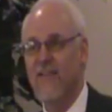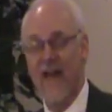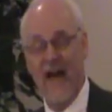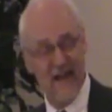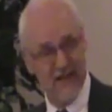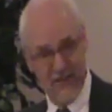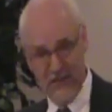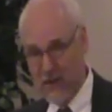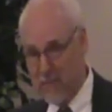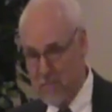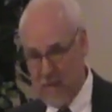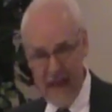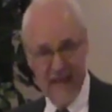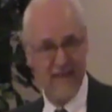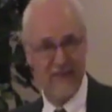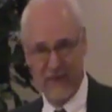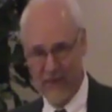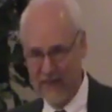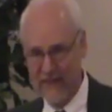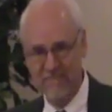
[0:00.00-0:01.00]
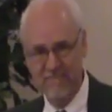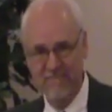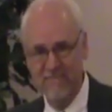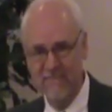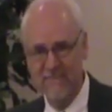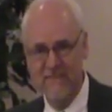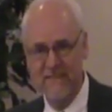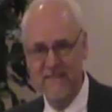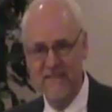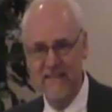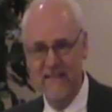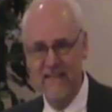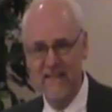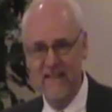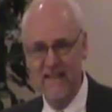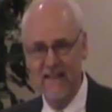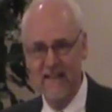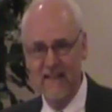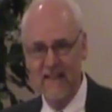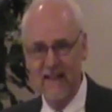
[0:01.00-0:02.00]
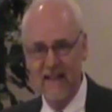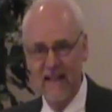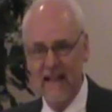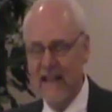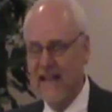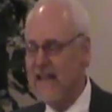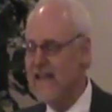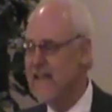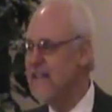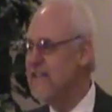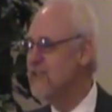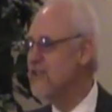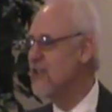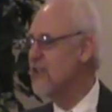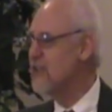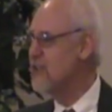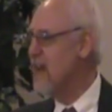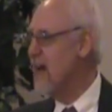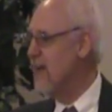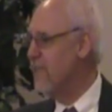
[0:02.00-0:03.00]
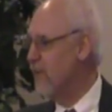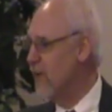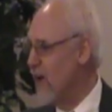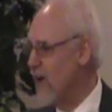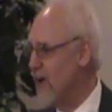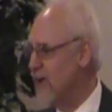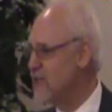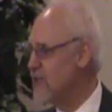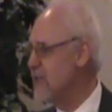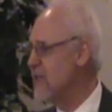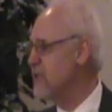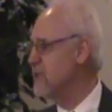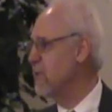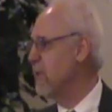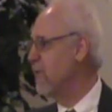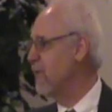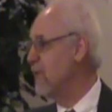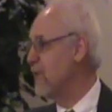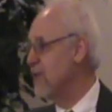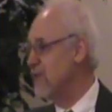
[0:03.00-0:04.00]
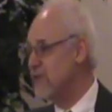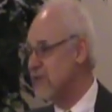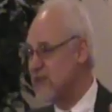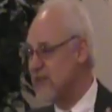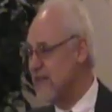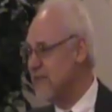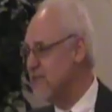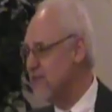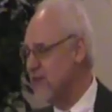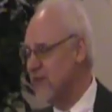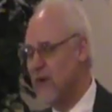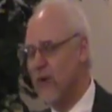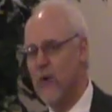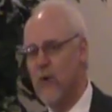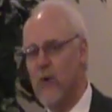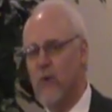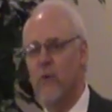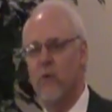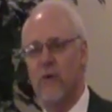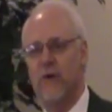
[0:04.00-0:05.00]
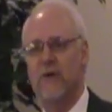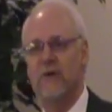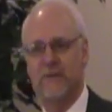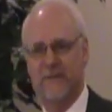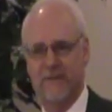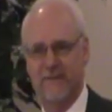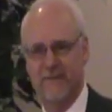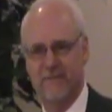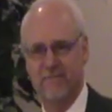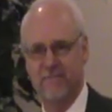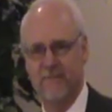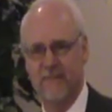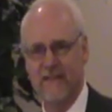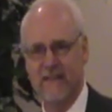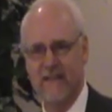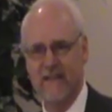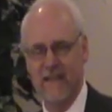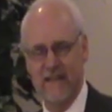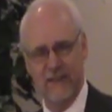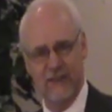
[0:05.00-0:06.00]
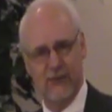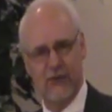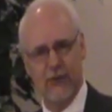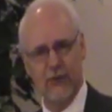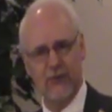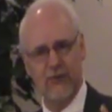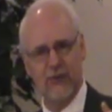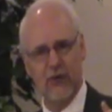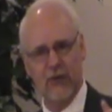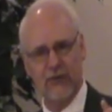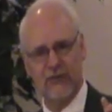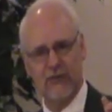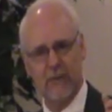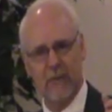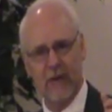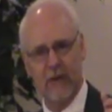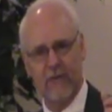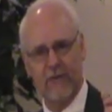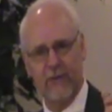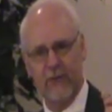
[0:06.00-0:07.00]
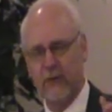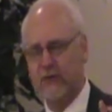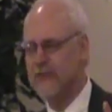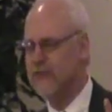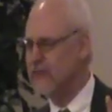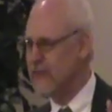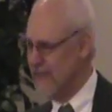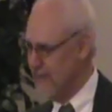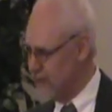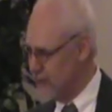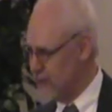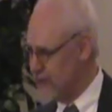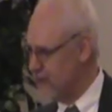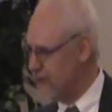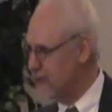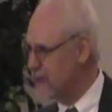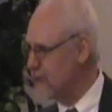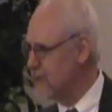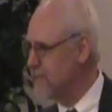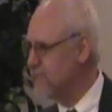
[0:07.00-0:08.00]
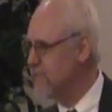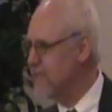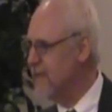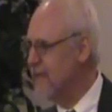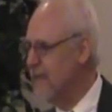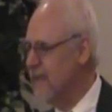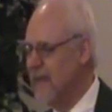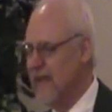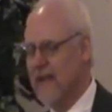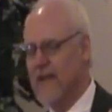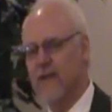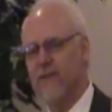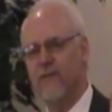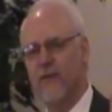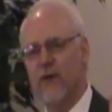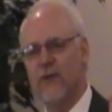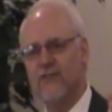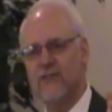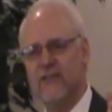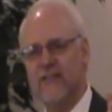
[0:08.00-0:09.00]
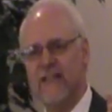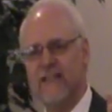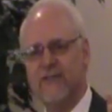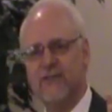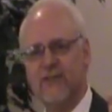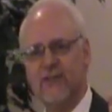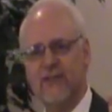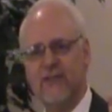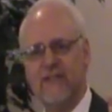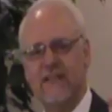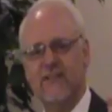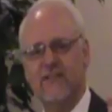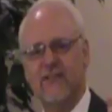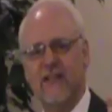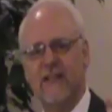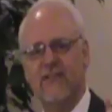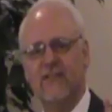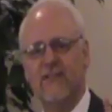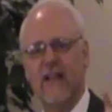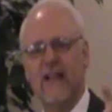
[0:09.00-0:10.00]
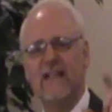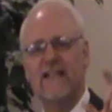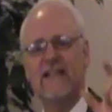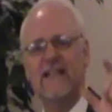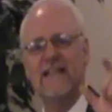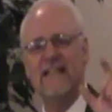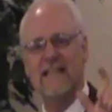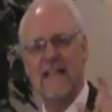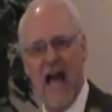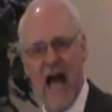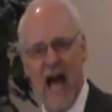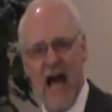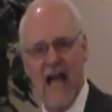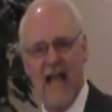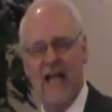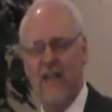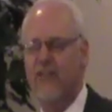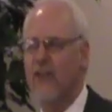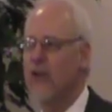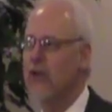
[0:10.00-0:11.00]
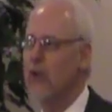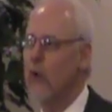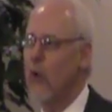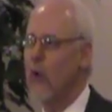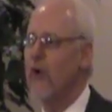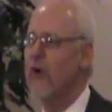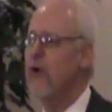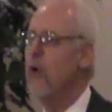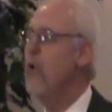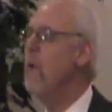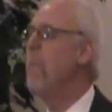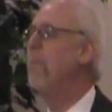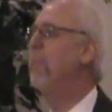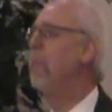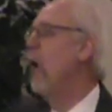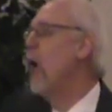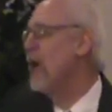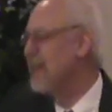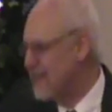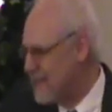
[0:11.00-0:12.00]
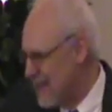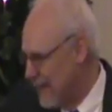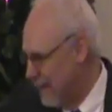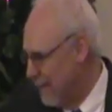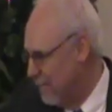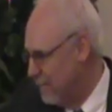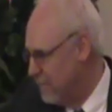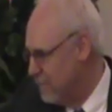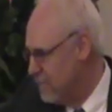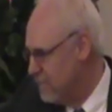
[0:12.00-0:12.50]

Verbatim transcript: That is amazing. He didn't just die for our sins, but for the sins of the whole world. Jude talks about false teachers. And the false teachers, he says, they deny the Lord who bought them.